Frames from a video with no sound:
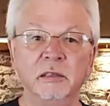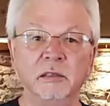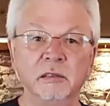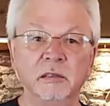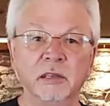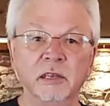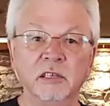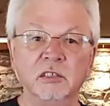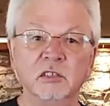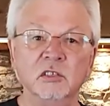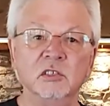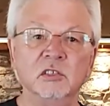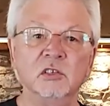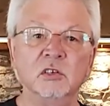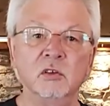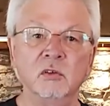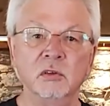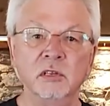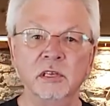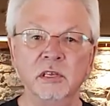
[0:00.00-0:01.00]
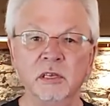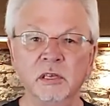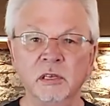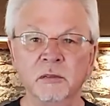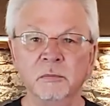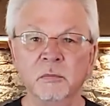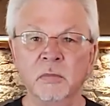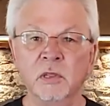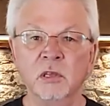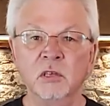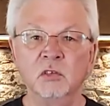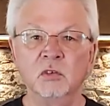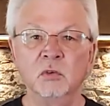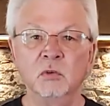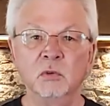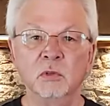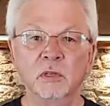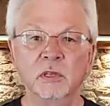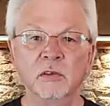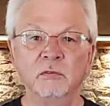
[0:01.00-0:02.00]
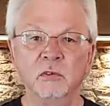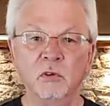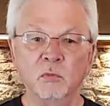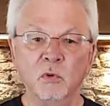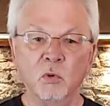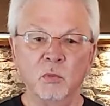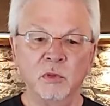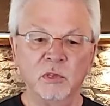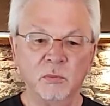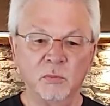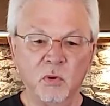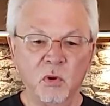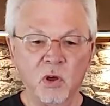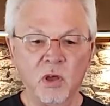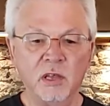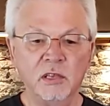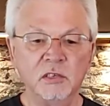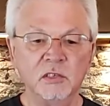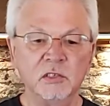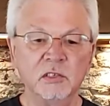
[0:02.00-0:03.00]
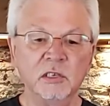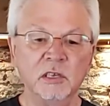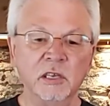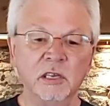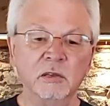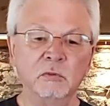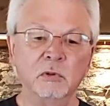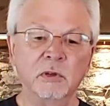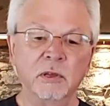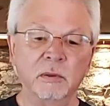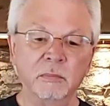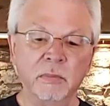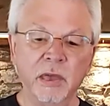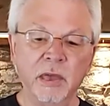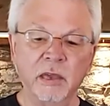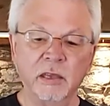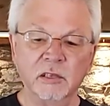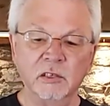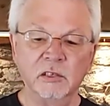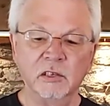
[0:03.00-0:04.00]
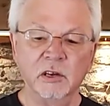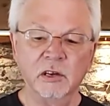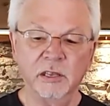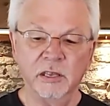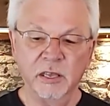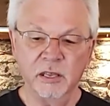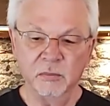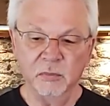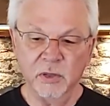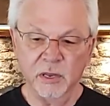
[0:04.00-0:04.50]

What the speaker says: nice and slowly. So we'll give you a moment to pause and then we'll come back and start again.